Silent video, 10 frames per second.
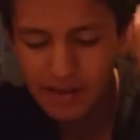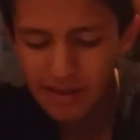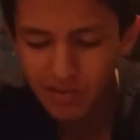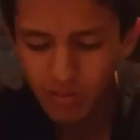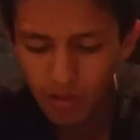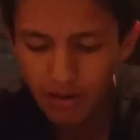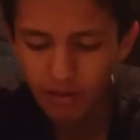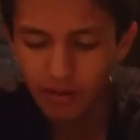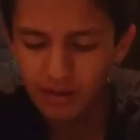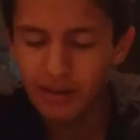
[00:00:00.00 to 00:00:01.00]

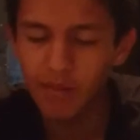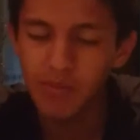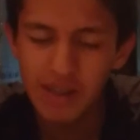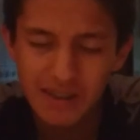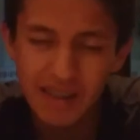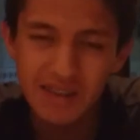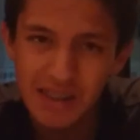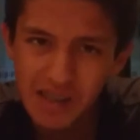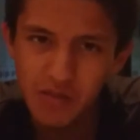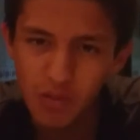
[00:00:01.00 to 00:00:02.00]
square, that means the
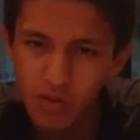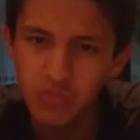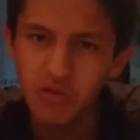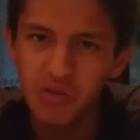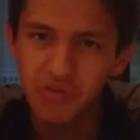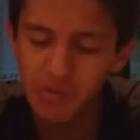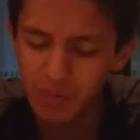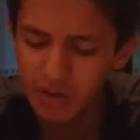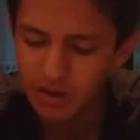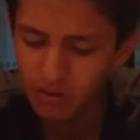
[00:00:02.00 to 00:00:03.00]

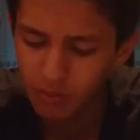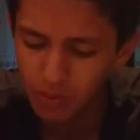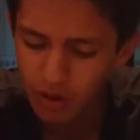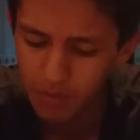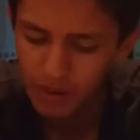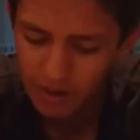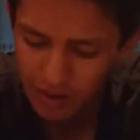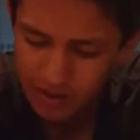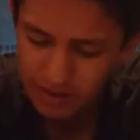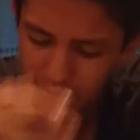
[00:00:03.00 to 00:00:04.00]
6.25% of
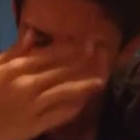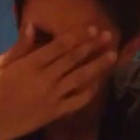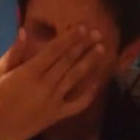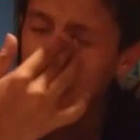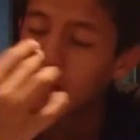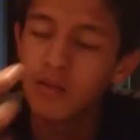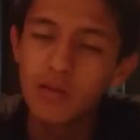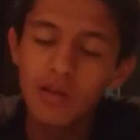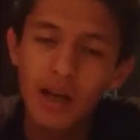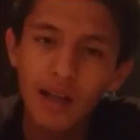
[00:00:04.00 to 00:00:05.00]
probabilities,
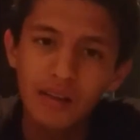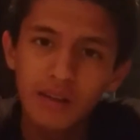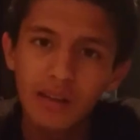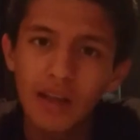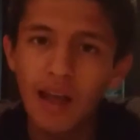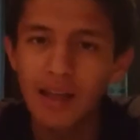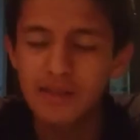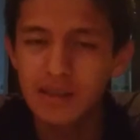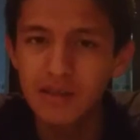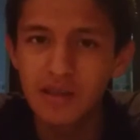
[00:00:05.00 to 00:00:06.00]
you got a
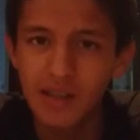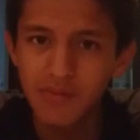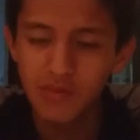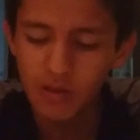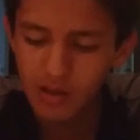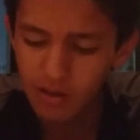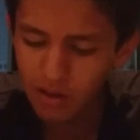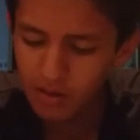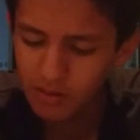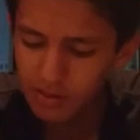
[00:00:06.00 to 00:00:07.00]
seed shape
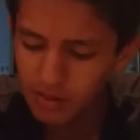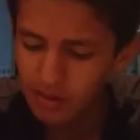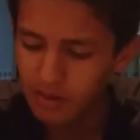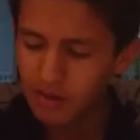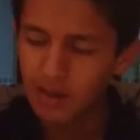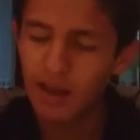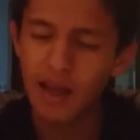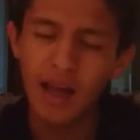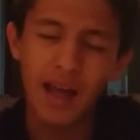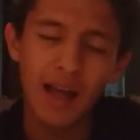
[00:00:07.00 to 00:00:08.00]
wrinkled
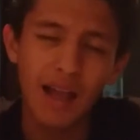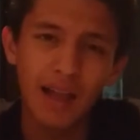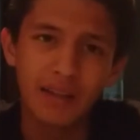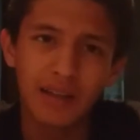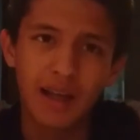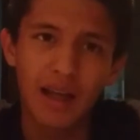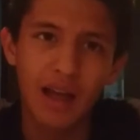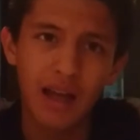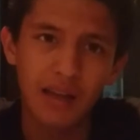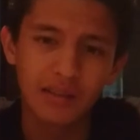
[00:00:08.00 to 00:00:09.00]
and
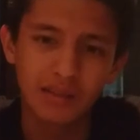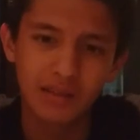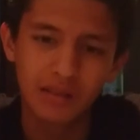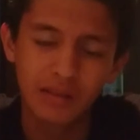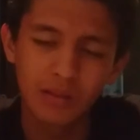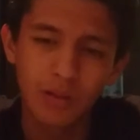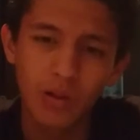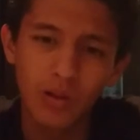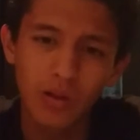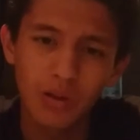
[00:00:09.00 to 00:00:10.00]
a
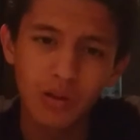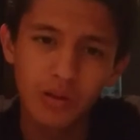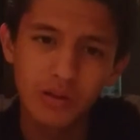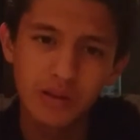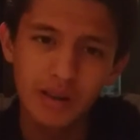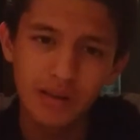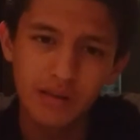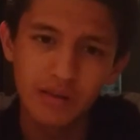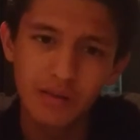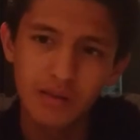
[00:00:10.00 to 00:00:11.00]
color seed,
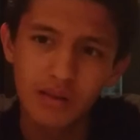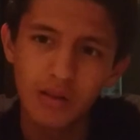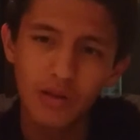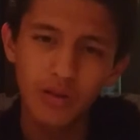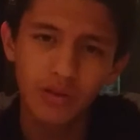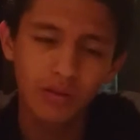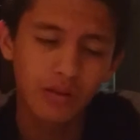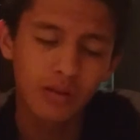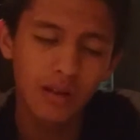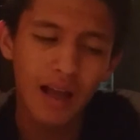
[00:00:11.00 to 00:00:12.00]
or
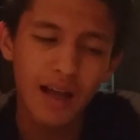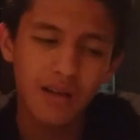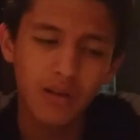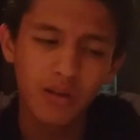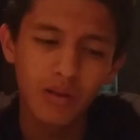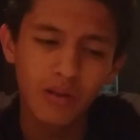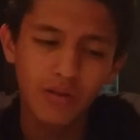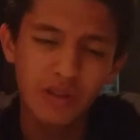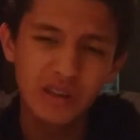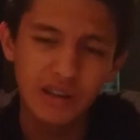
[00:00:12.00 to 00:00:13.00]
a color
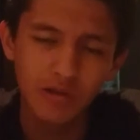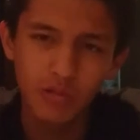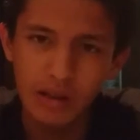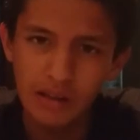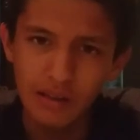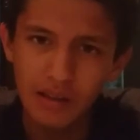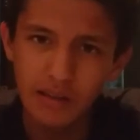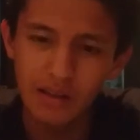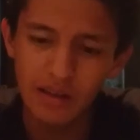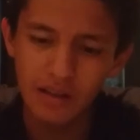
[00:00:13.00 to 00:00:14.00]
of the seed green
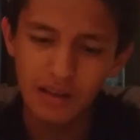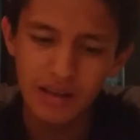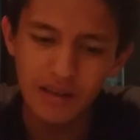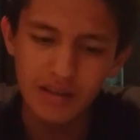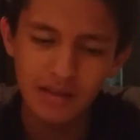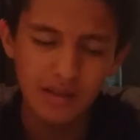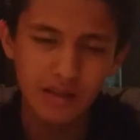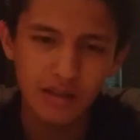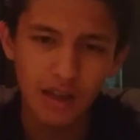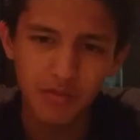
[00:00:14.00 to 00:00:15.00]
in this
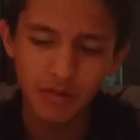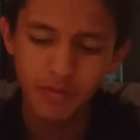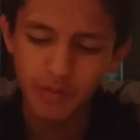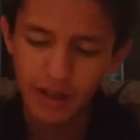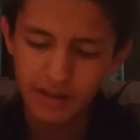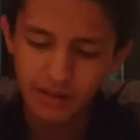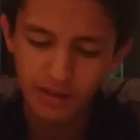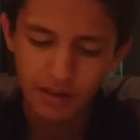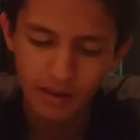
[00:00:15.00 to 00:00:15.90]
type of plant.